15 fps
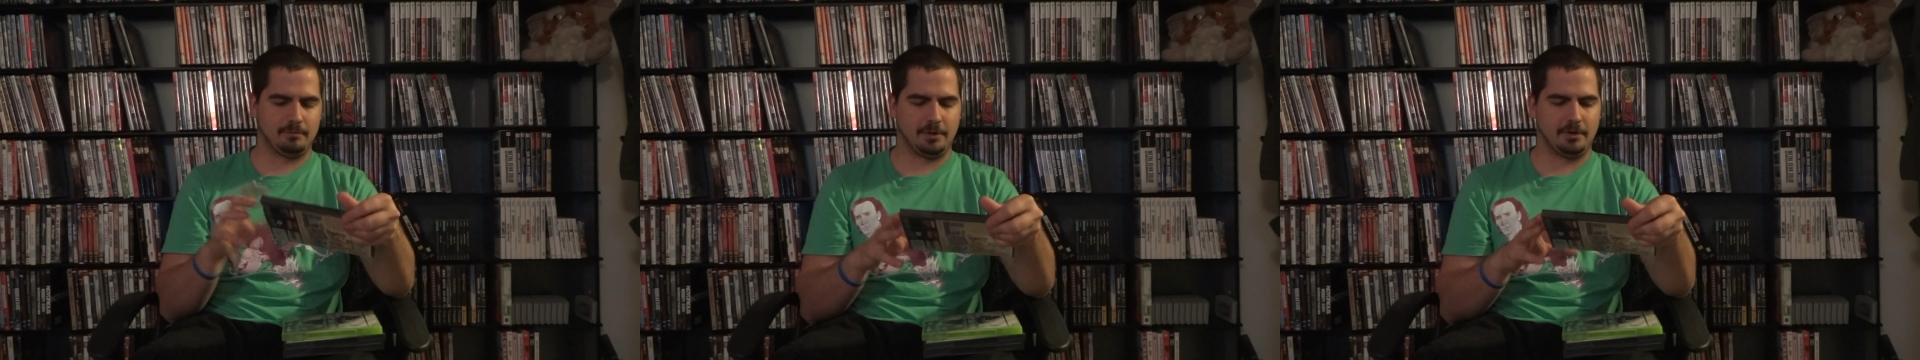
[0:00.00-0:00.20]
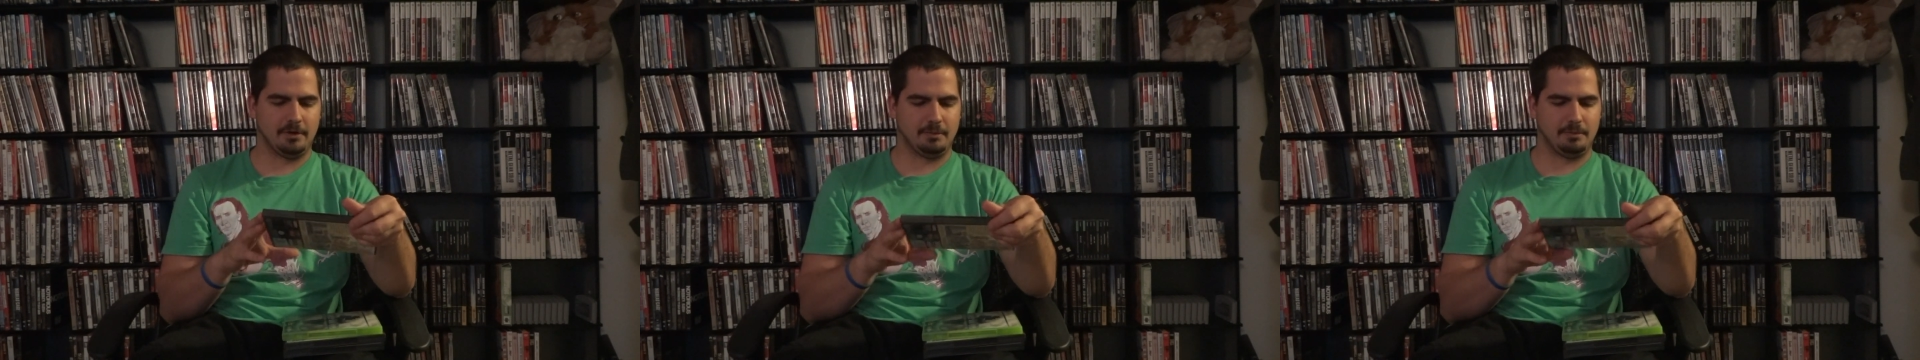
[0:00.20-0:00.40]

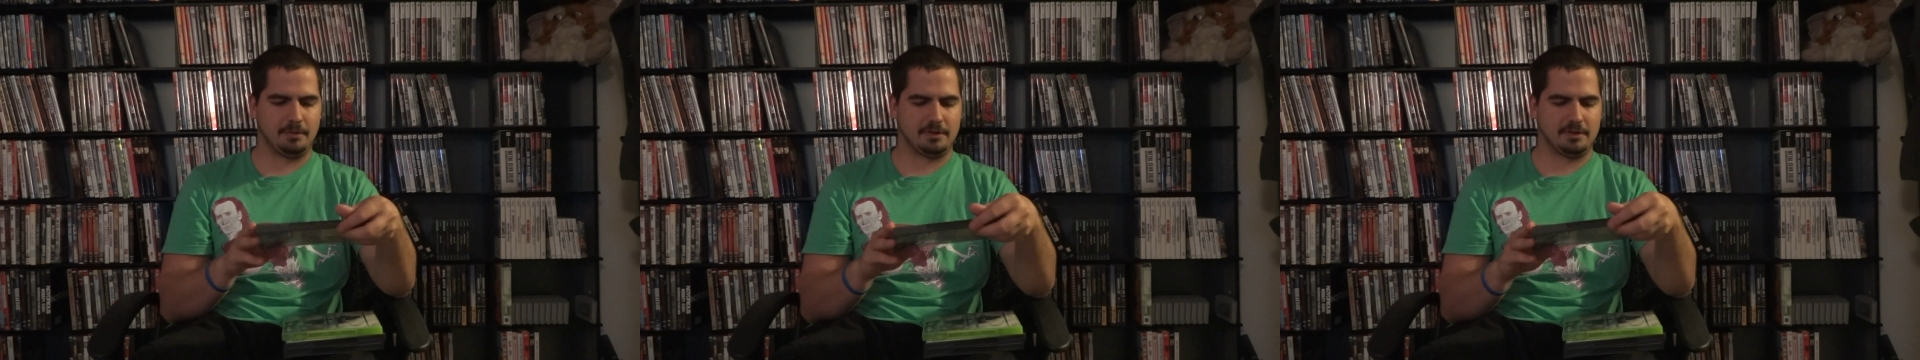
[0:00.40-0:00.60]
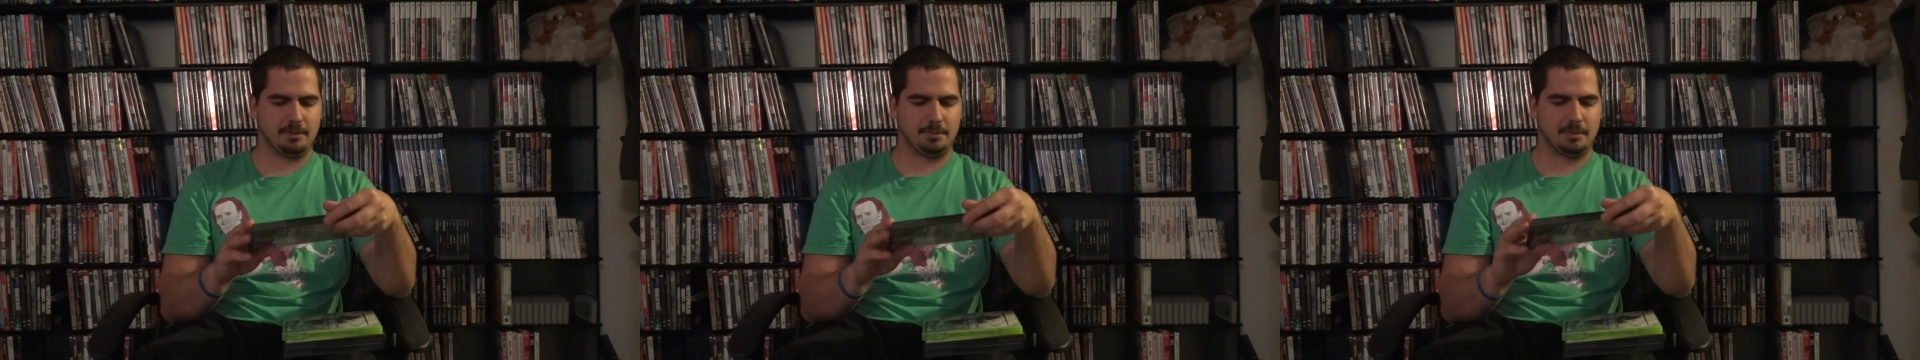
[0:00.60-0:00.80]
I
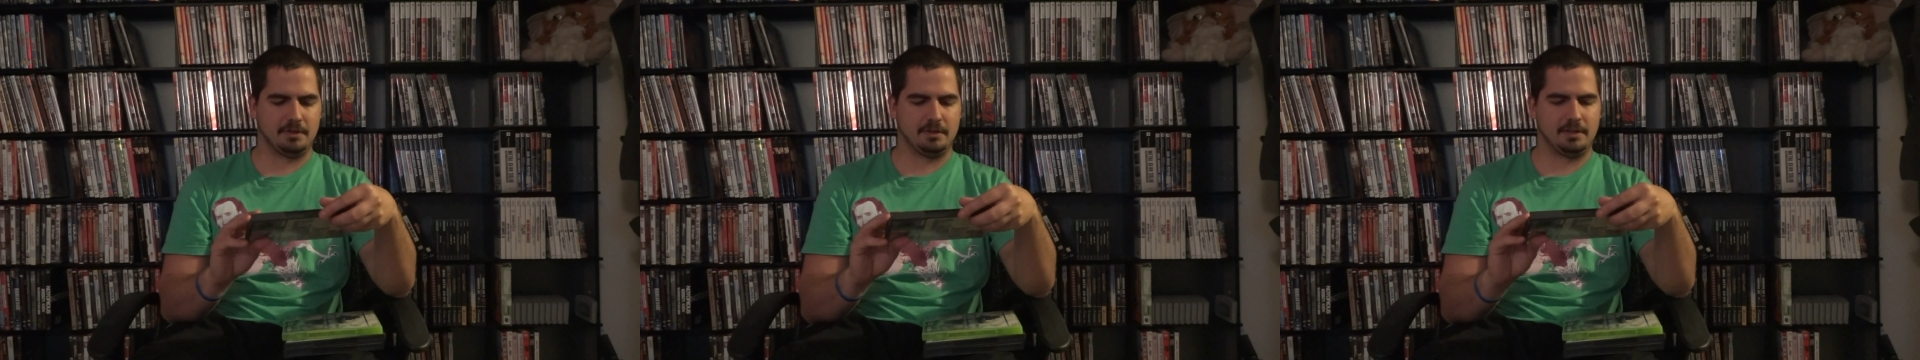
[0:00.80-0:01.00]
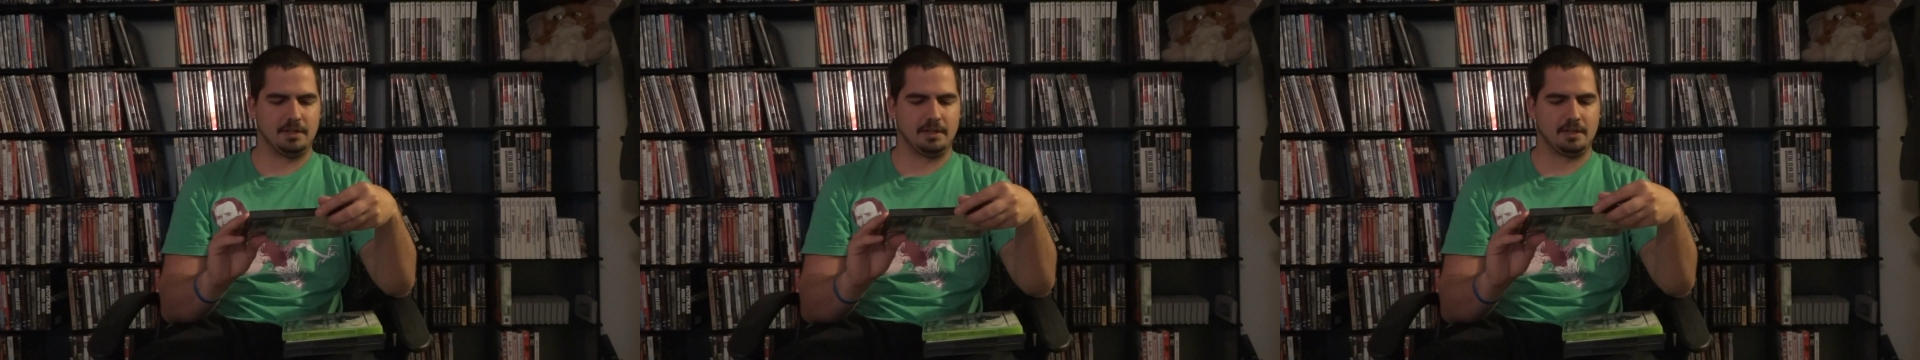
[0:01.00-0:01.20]
picked it up the
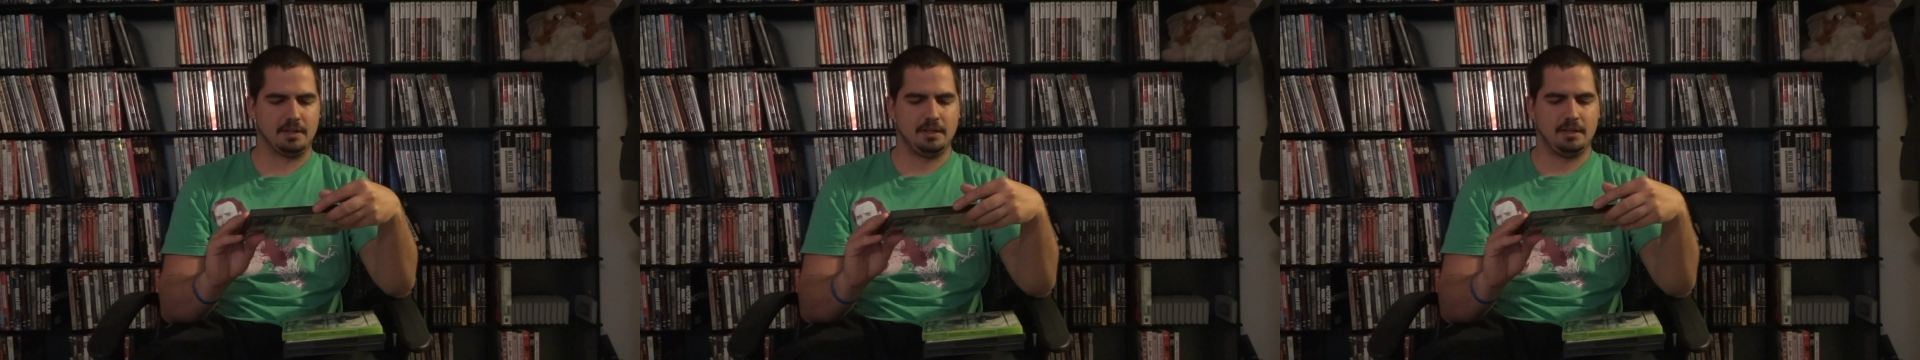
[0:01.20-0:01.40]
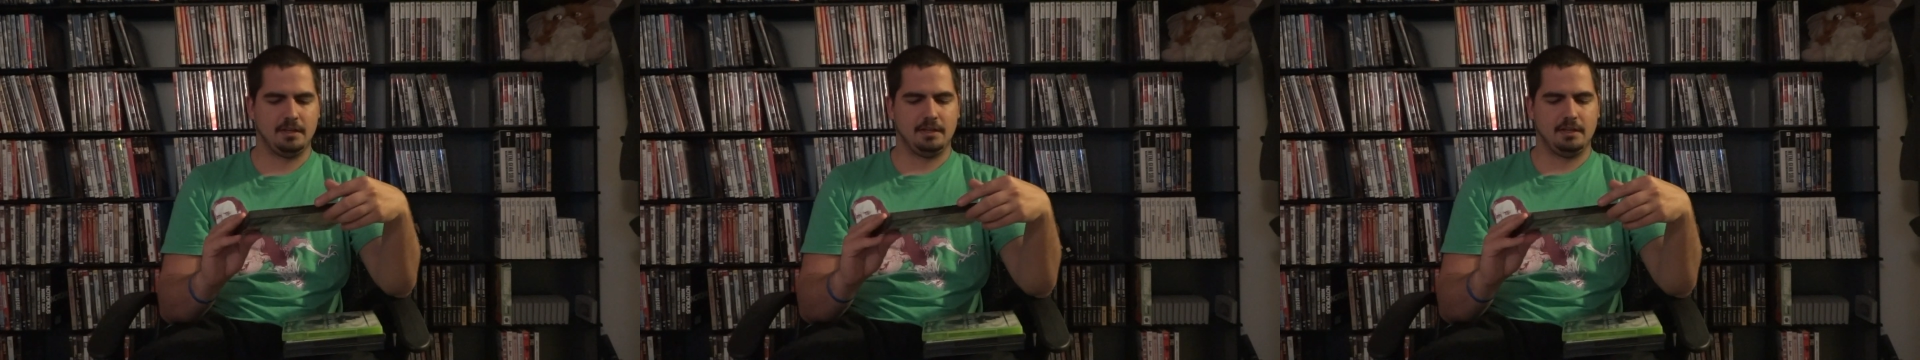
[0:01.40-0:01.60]
other day.
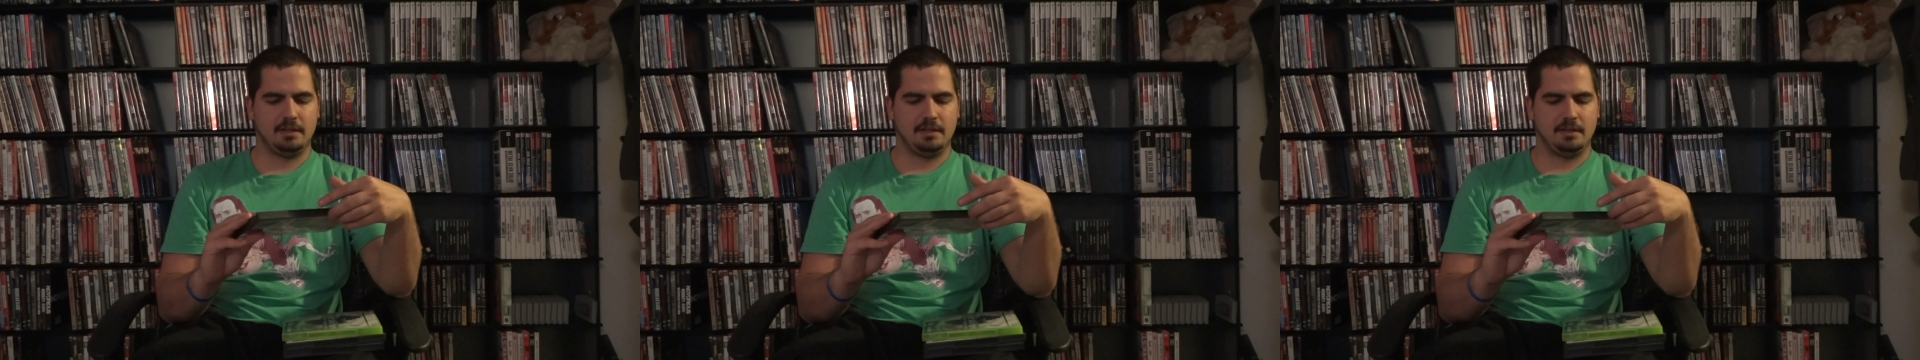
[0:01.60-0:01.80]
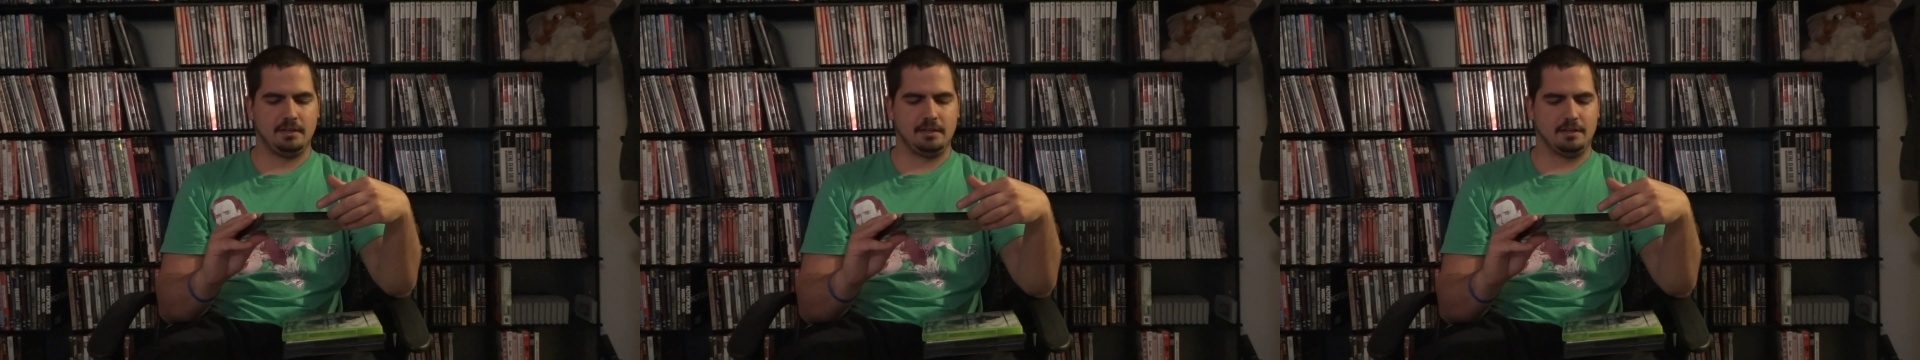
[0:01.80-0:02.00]

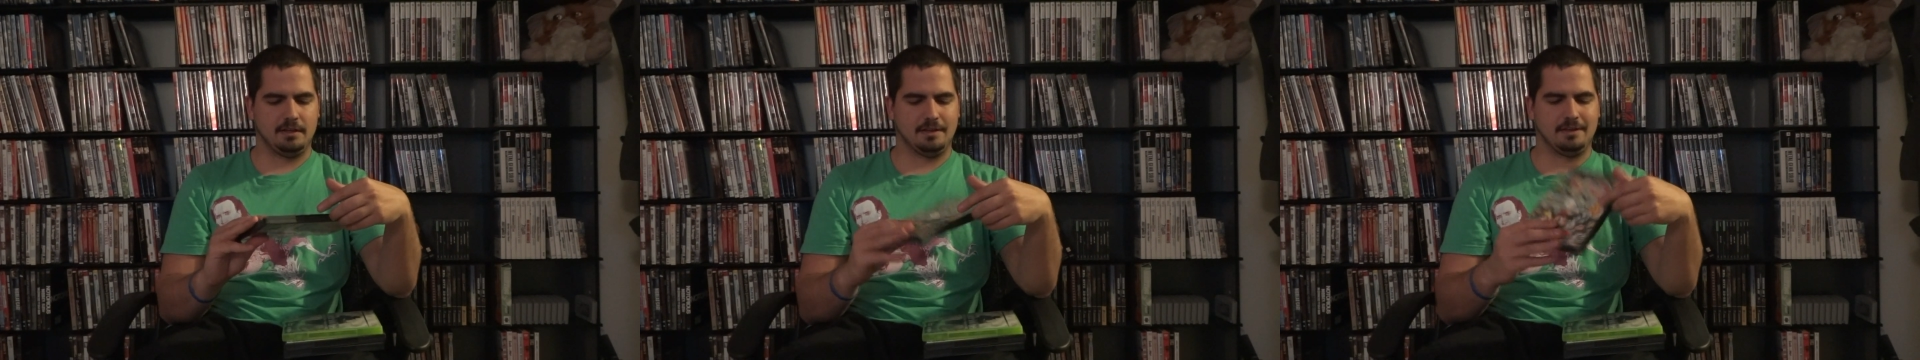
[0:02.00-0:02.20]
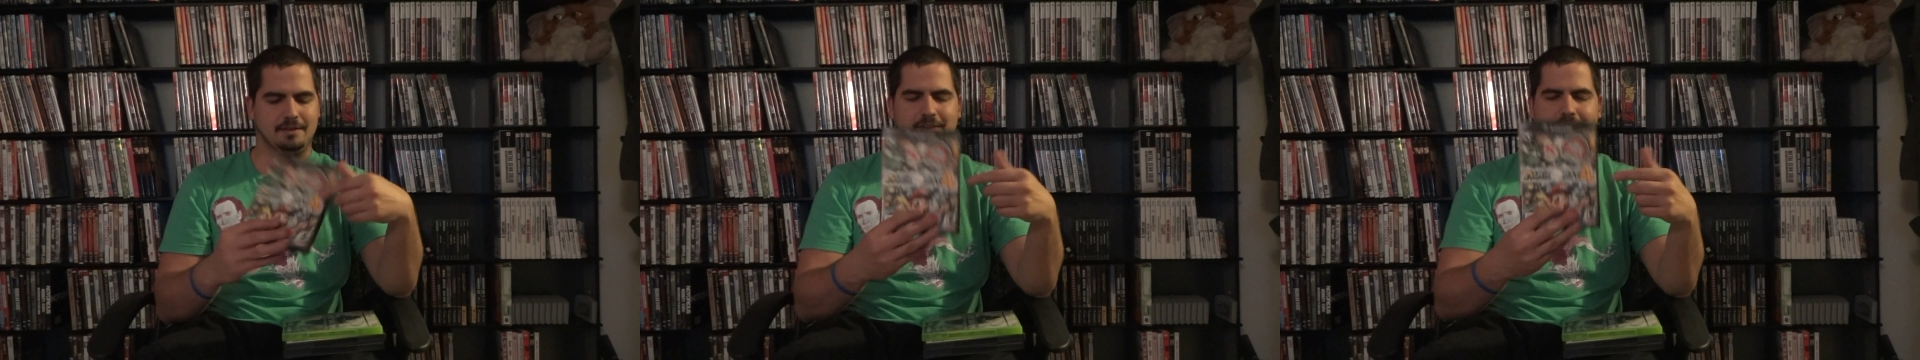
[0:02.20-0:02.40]

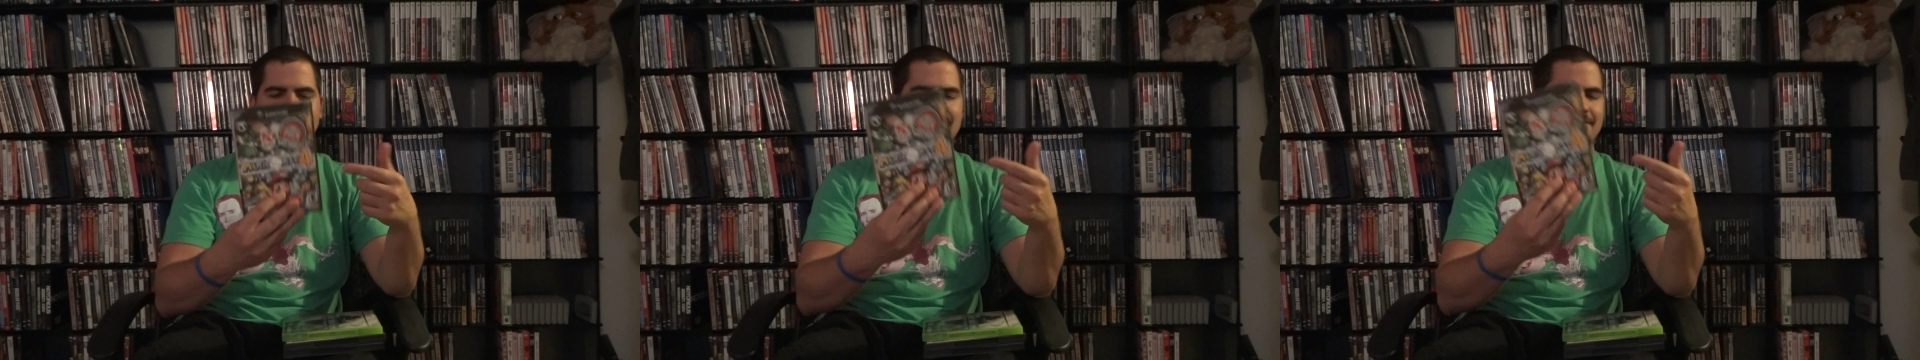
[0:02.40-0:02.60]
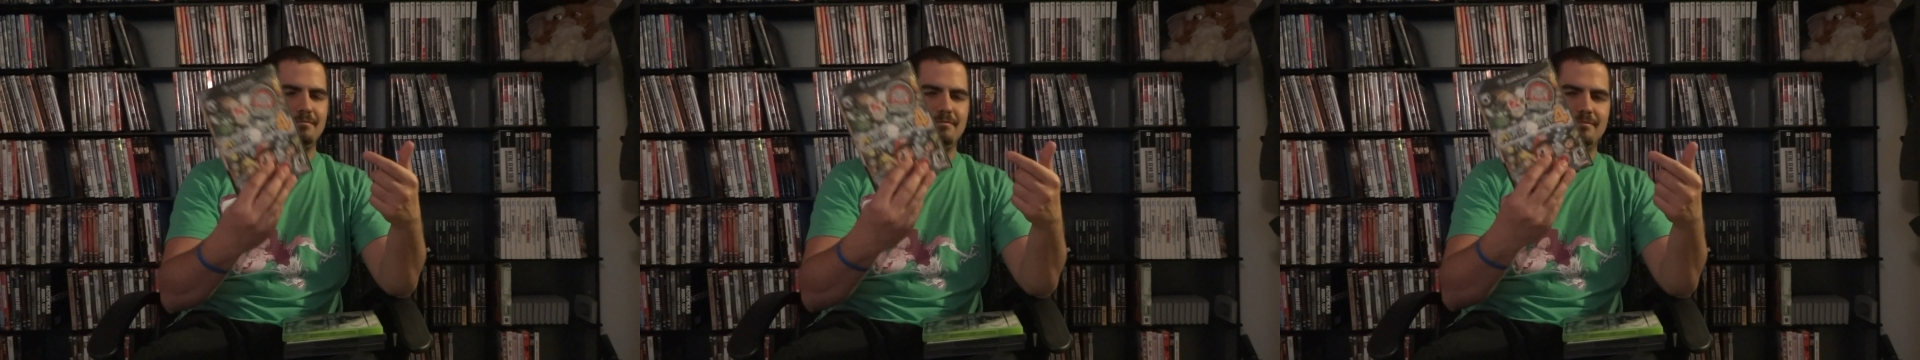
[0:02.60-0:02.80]
It's a